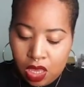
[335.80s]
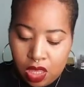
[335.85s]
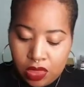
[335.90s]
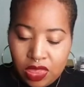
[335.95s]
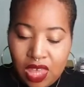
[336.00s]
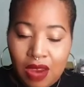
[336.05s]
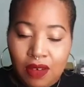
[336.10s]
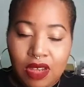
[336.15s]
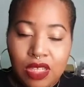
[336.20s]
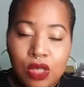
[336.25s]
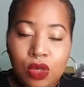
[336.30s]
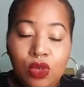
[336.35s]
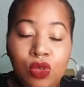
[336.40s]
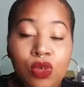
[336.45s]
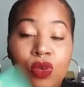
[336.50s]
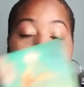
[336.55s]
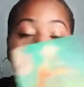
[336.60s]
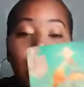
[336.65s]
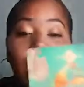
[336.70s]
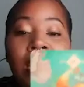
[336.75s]
There is
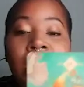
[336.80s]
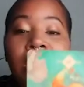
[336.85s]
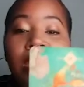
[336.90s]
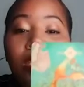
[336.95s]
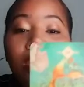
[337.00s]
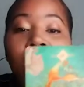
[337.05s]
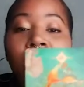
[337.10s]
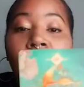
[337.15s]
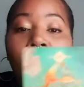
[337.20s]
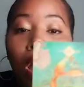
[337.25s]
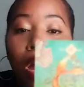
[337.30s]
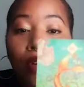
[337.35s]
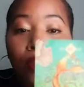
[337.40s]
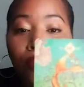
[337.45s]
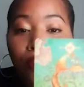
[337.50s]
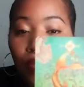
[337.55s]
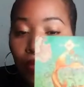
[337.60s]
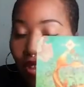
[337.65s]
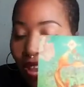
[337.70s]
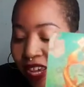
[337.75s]
always enough,
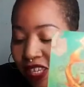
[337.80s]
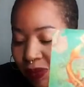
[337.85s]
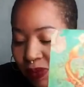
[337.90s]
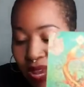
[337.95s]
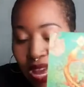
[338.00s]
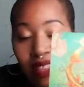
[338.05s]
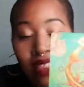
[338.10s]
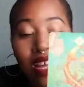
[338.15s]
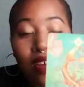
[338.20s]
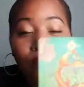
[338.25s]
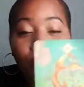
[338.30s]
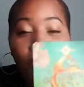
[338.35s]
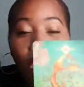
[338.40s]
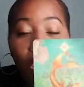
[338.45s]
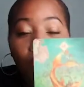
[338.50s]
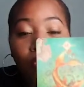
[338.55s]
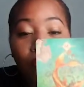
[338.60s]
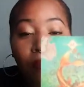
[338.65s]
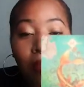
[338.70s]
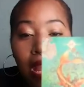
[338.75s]
okay? So we have that Five
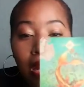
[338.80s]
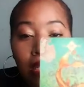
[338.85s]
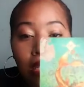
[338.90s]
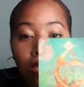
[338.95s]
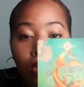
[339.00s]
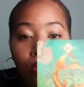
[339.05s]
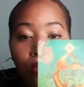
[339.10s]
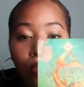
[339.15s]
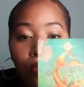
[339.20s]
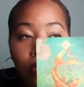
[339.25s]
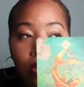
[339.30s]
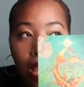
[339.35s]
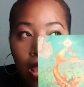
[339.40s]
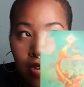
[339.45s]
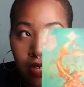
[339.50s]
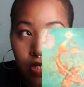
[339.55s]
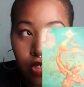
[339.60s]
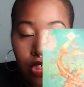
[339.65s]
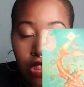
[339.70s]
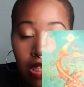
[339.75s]
of Pentacles
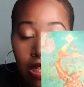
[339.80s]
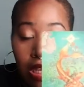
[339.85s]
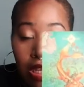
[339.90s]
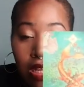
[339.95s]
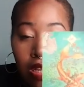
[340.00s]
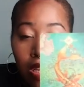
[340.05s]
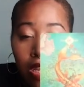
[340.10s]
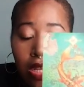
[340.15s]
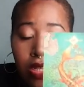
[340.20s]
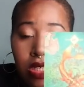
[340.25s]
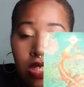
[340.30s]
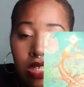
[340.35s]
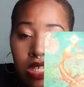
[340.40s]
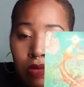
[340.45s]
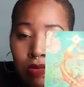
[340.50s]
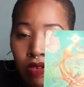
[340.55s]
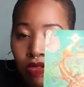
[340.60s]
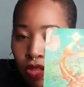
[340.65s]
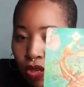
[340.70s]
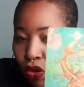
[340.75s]
energy. So some
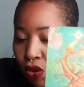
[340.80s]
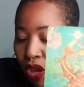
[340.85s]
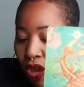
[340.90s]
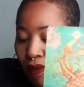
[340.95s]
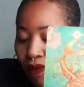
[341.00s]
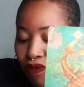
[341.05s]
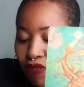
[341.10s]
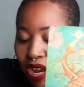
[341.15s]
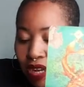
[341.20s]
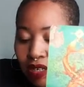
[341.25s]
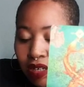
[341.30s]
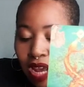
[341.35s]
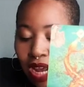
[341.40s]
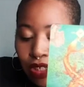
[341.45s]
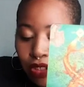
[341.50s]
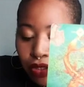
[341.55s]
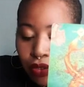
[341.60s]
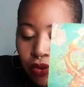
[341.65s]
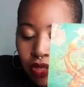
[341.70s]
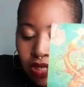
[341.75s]
of you in financial